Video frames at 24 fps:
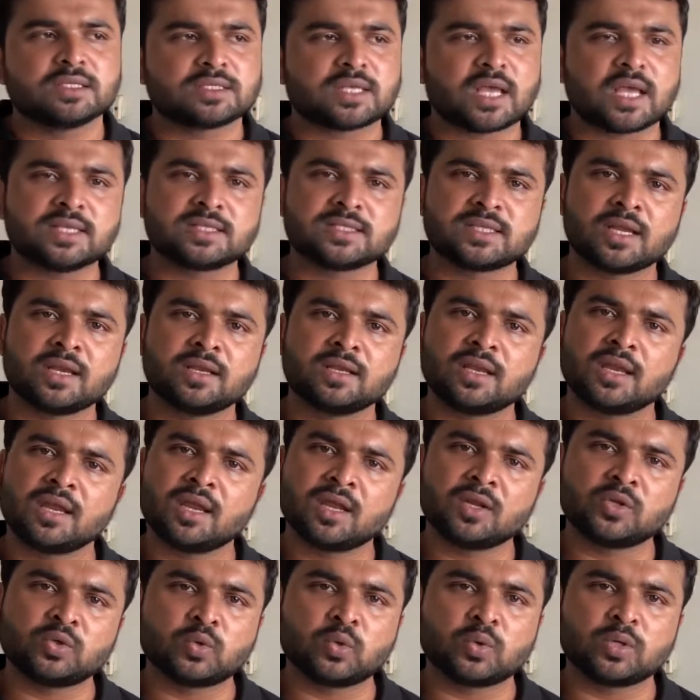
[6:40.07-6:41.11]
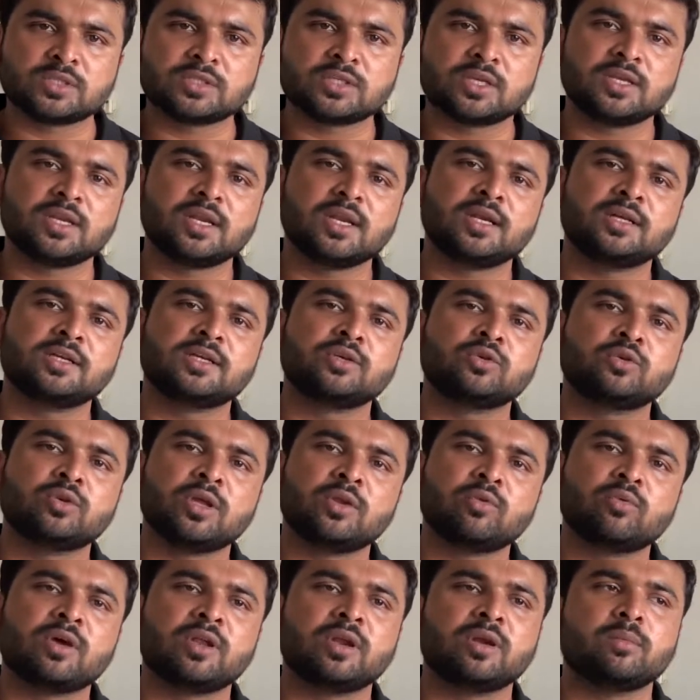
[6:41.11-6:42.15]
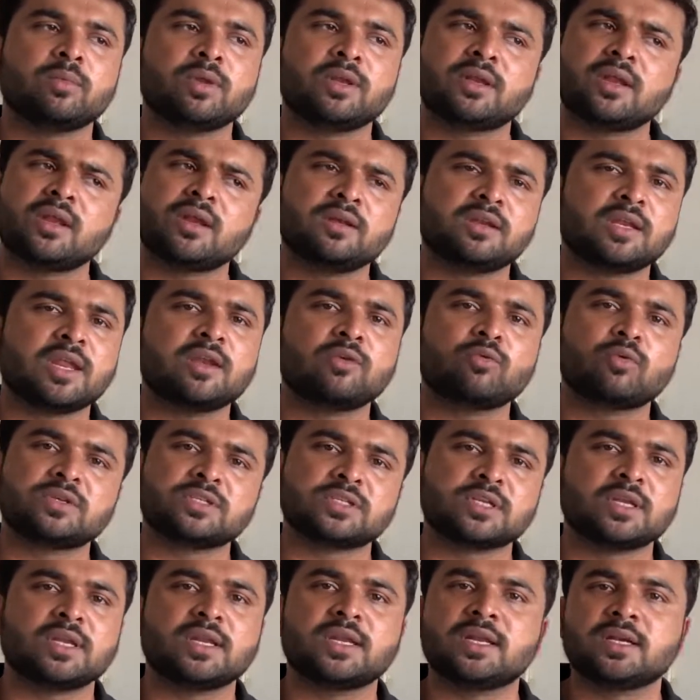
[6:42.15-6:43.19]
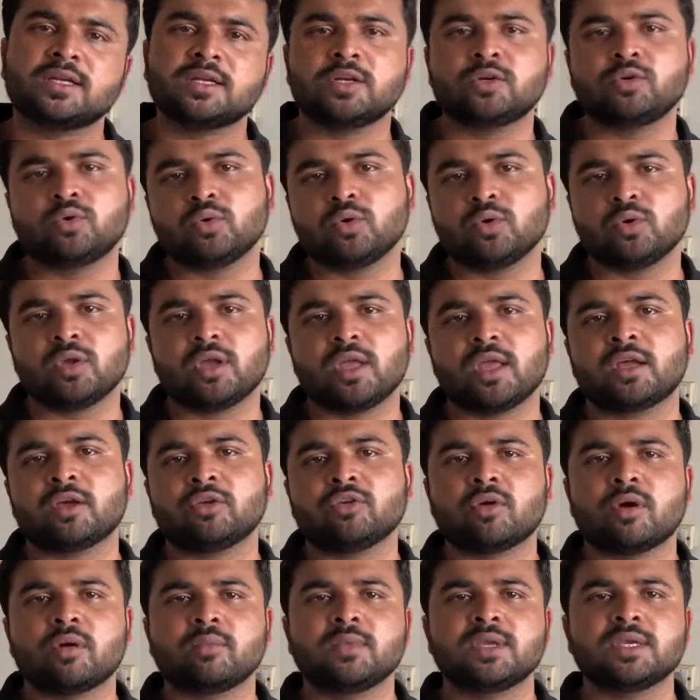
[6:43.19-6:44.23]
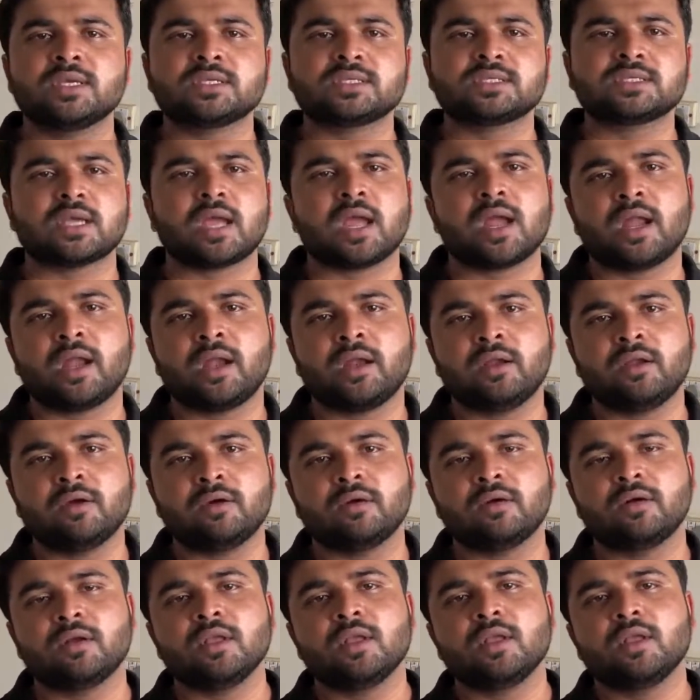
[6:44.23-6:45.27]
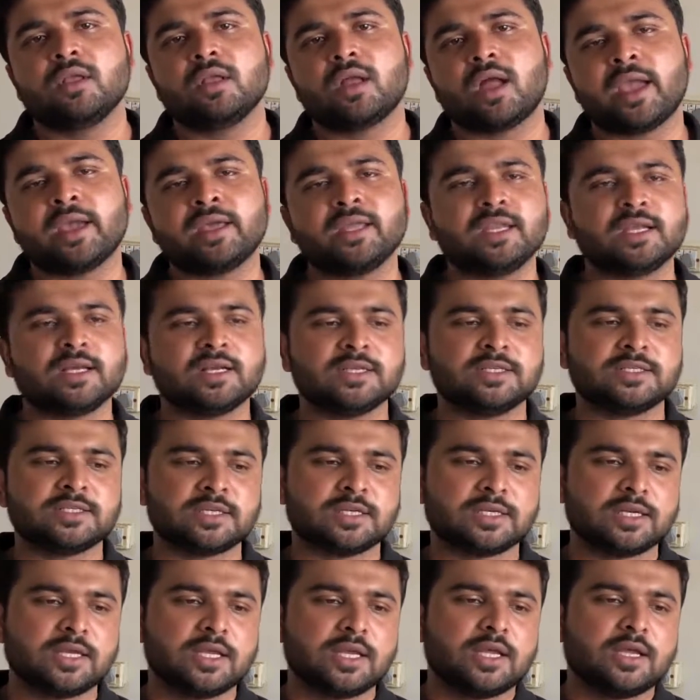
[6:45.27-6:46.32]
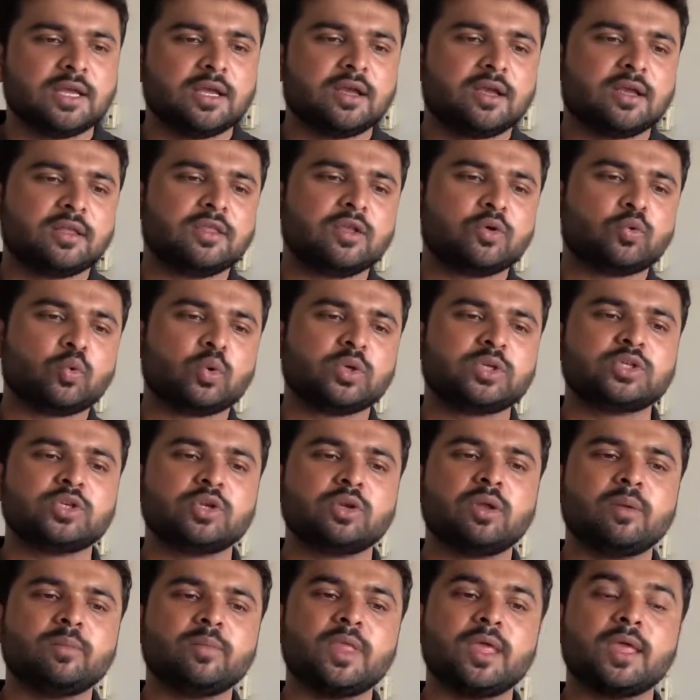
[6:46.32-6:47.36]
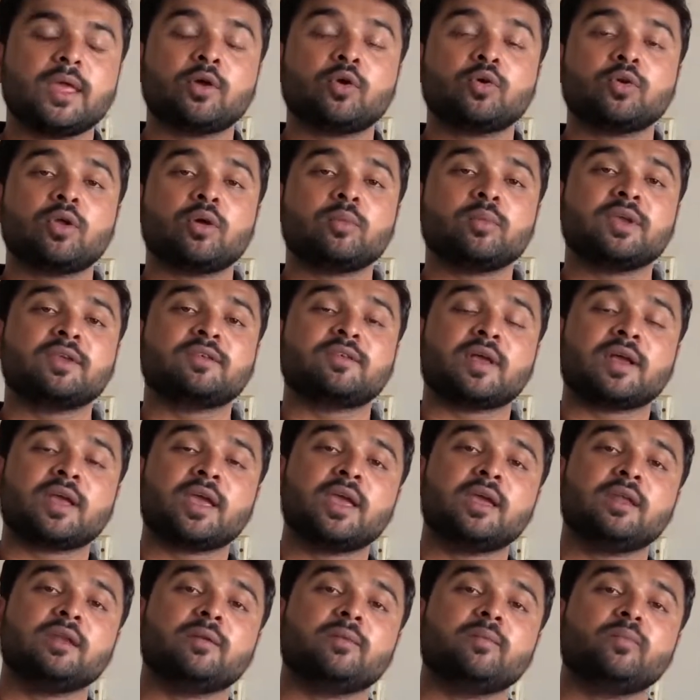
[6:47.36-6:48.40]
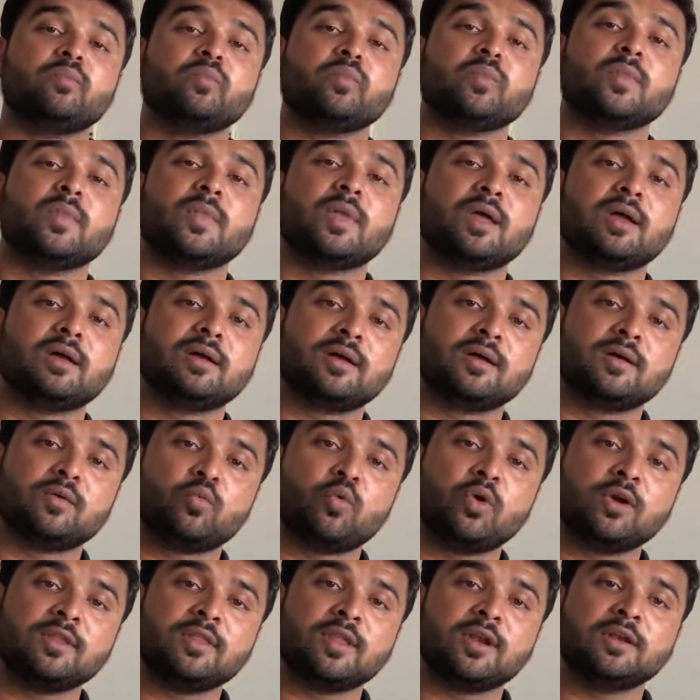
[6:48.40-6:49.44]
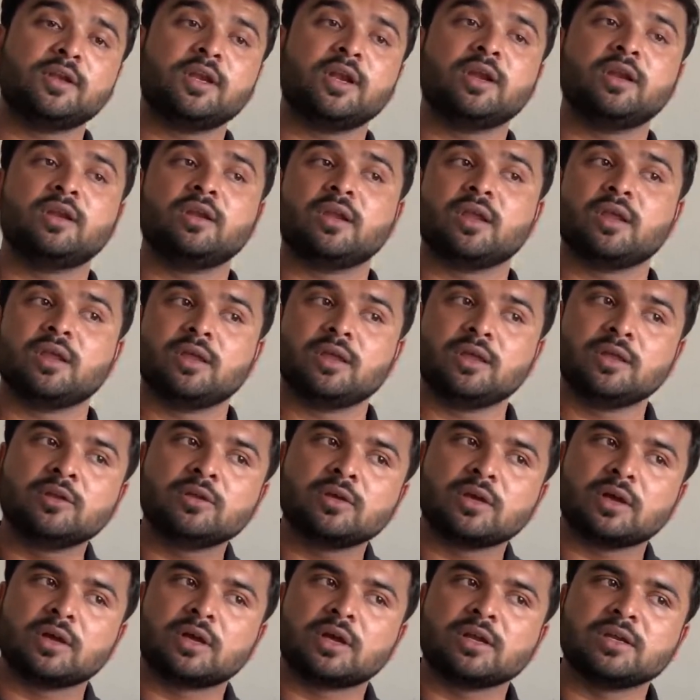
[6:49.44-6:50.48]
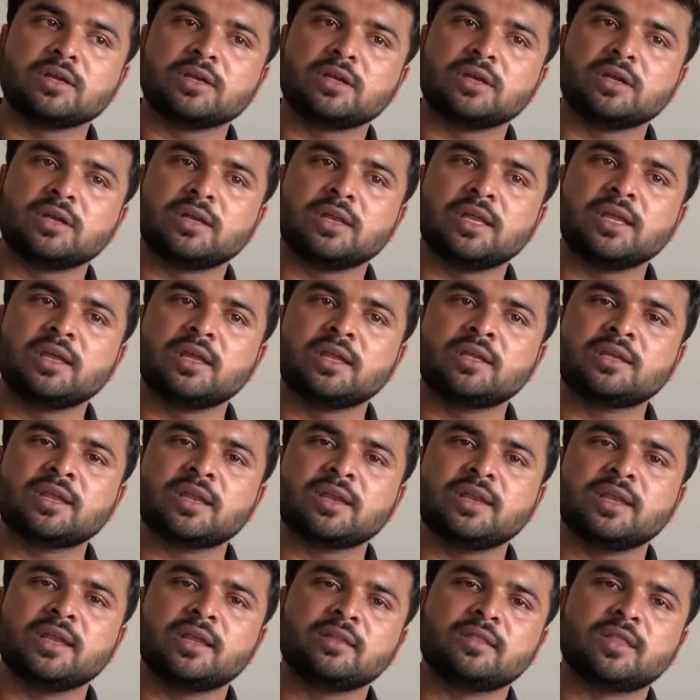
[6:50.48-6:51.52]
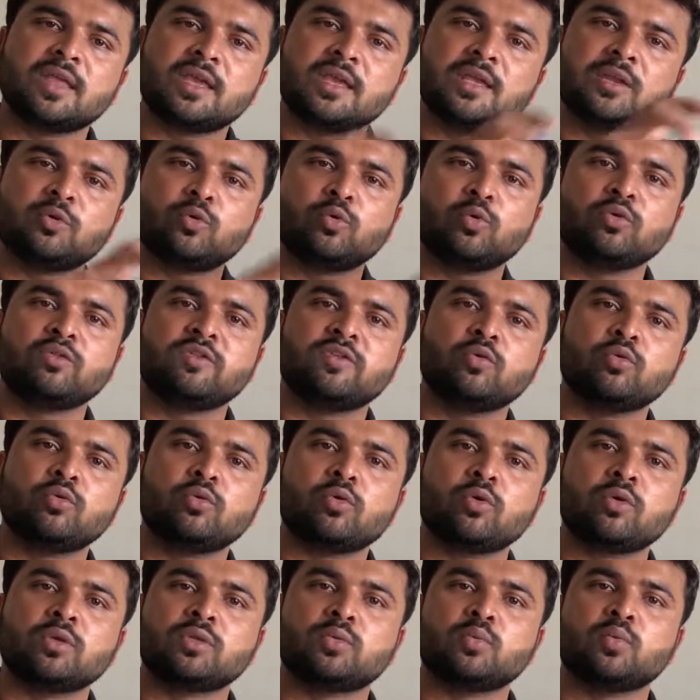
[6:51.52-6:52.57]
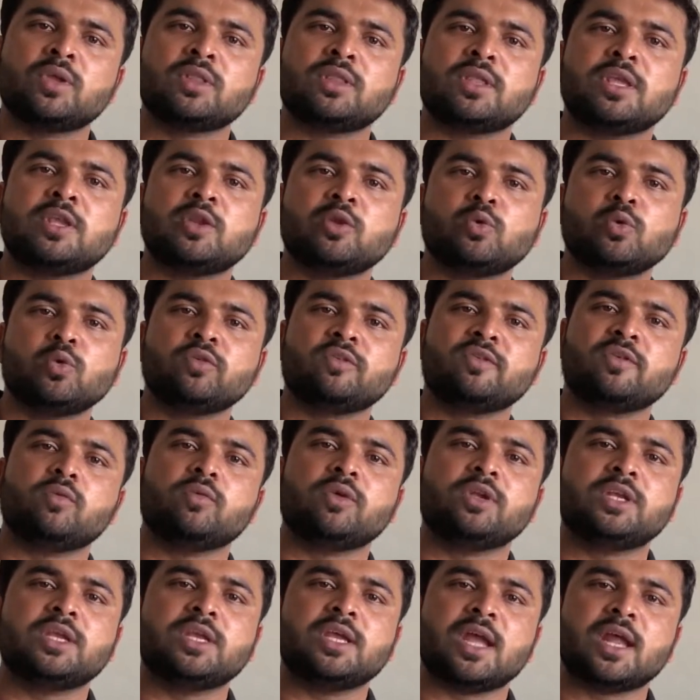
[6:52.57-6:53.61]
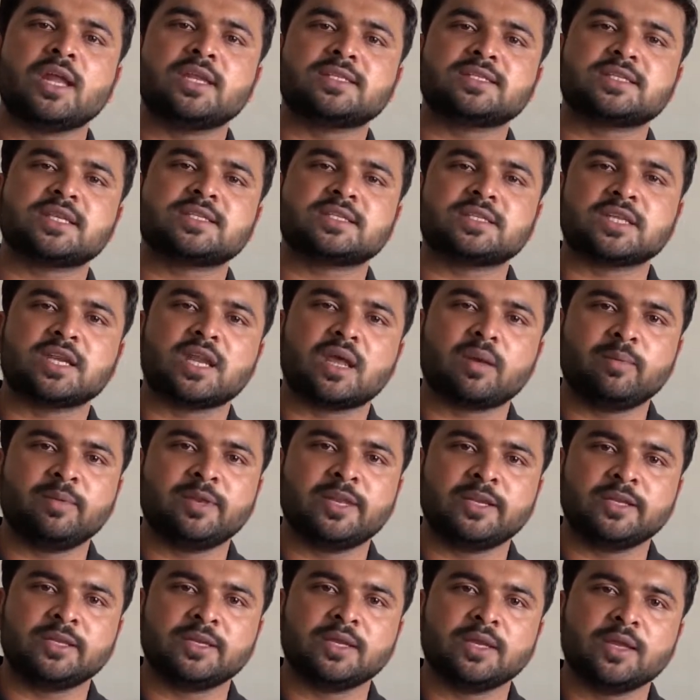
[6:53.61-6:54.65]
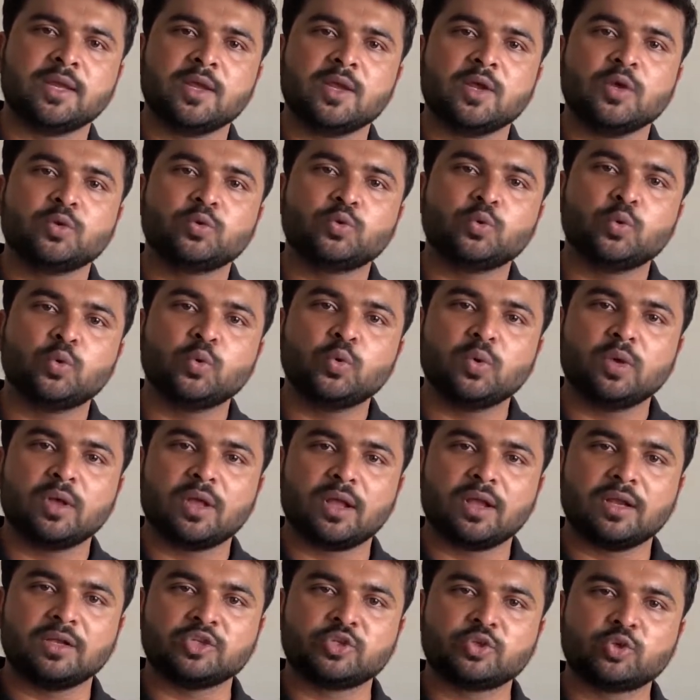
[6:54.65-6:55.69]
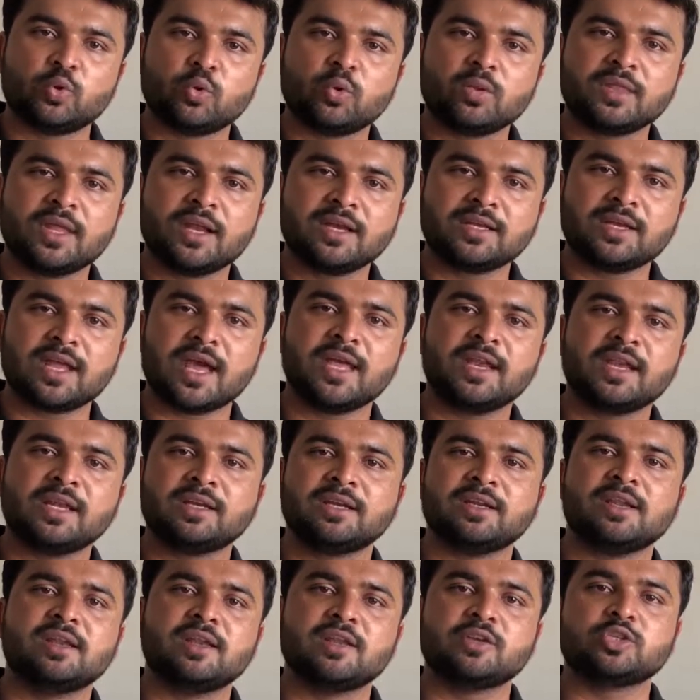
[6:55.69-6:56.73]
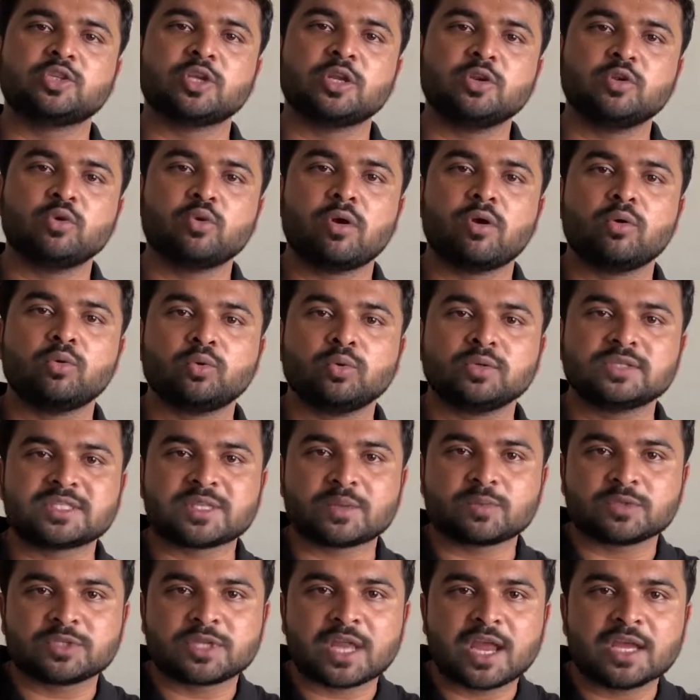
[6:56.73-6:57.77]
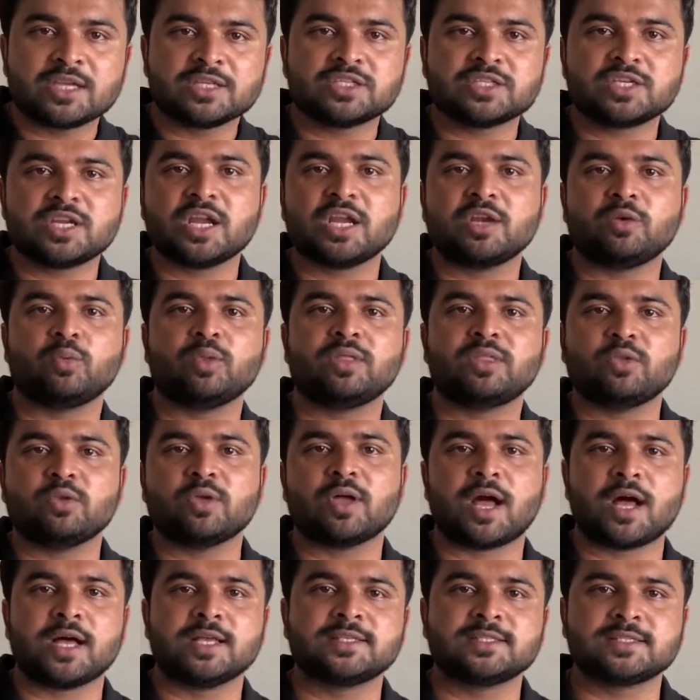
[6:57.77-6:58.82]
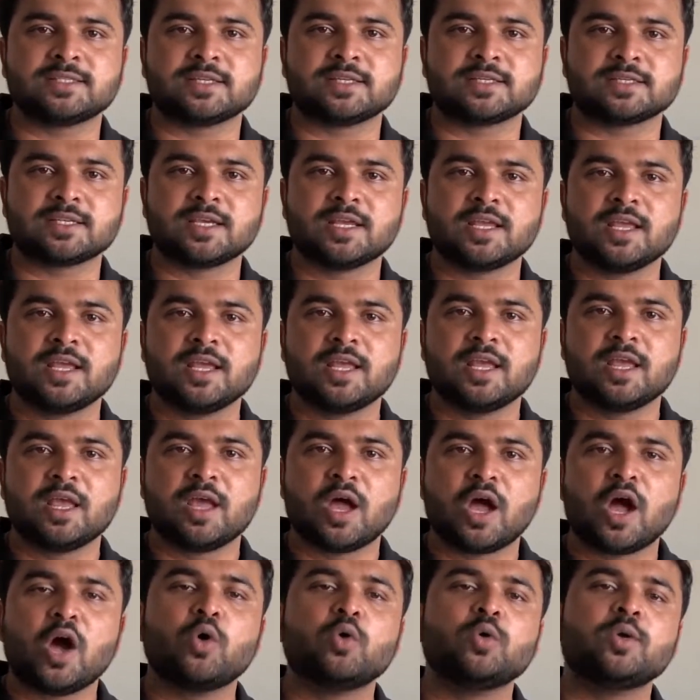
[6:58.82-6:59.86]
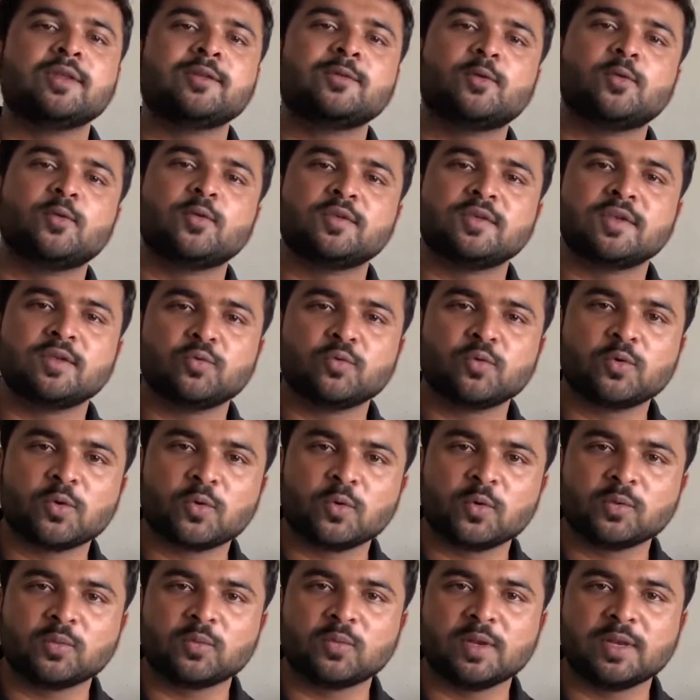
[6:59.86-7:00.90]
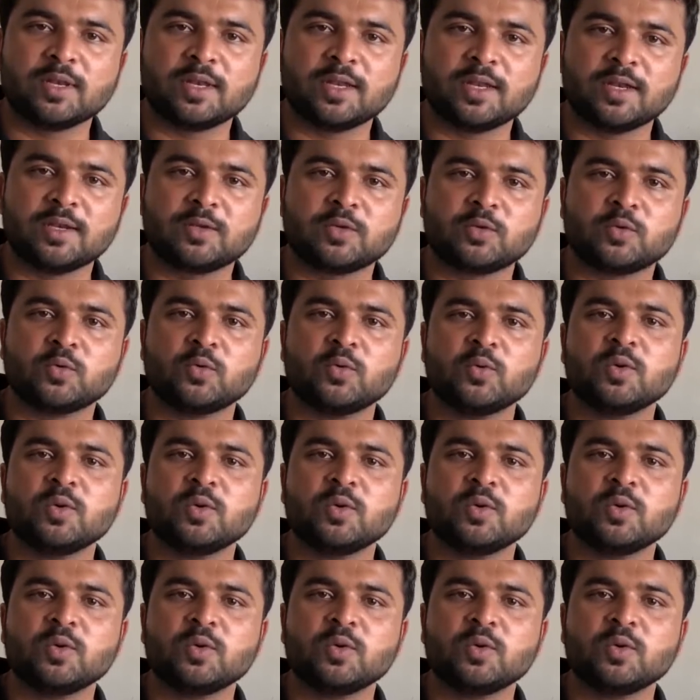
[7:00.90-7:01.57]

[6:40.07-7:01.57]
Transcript: science and tech, 2 questions related to environment, and 10 questions related to economics and agriculture. The question of the economics, again, what they did, interlink the inclusive growth with inclusivity and sustainability. To show the direct relation, you have to substantiate with your answers how inclusive growth will lead